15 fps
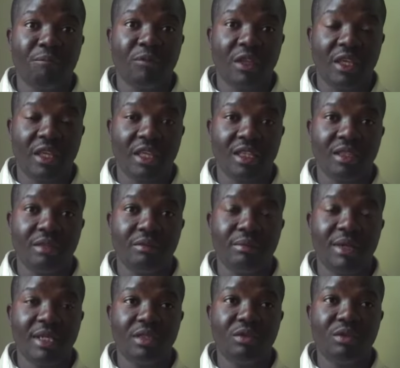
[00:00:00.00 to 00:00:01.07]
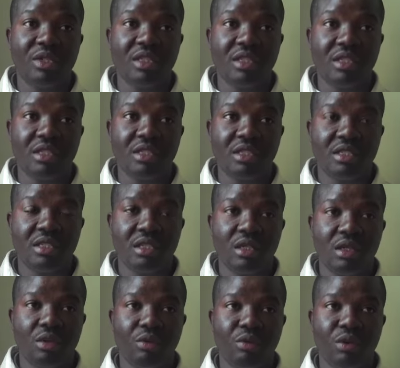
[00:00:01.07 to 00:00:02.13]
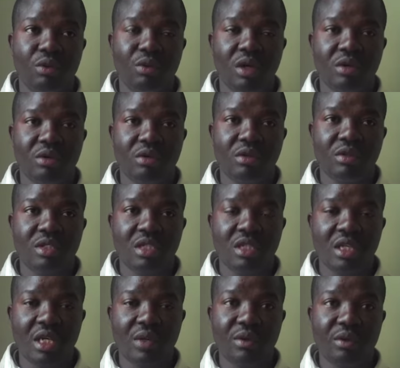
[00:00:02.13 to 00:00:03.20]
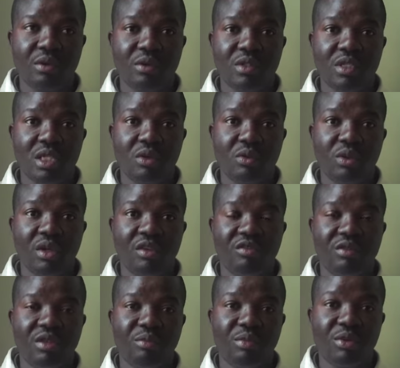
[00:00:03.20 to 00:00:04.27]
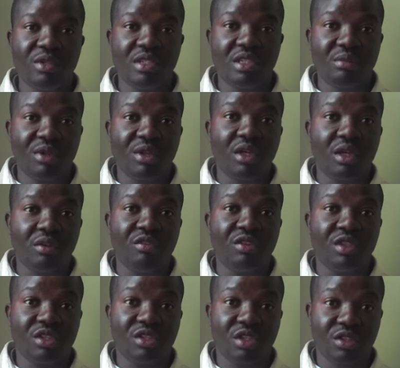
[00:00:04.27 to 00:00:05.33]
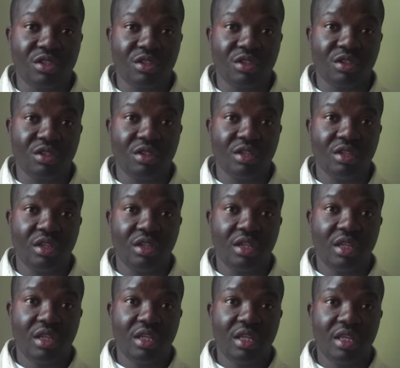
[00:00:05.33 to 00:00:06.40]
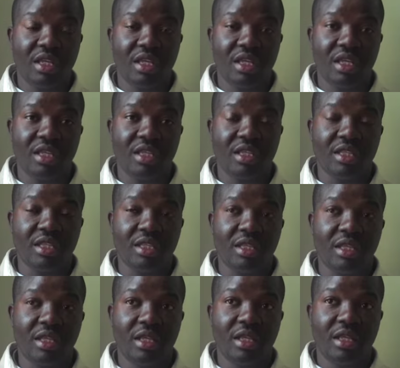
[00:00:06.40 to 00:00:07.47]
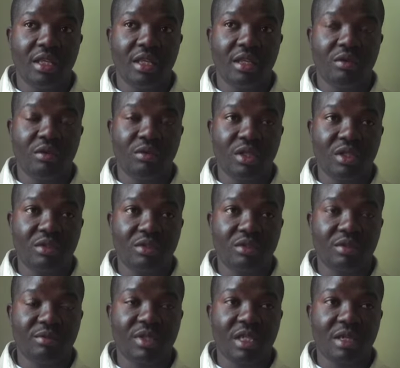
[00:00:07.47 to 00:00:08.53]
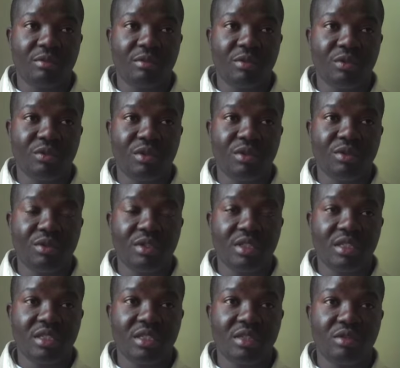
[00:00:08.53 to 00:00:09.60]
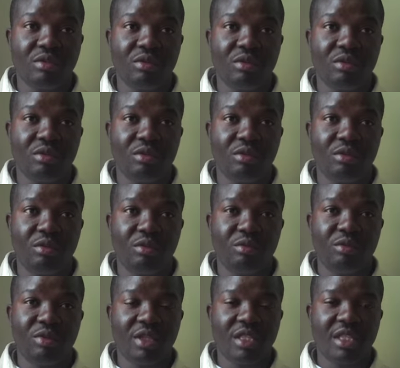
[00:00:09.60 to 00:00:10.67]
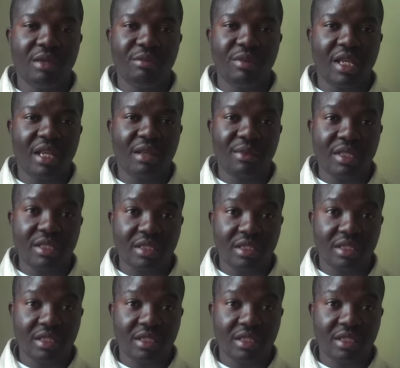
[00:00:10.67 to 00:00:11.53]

And by doing this, I work closely with the policymaker within the Church. And sometimes what we do is to bring them elements,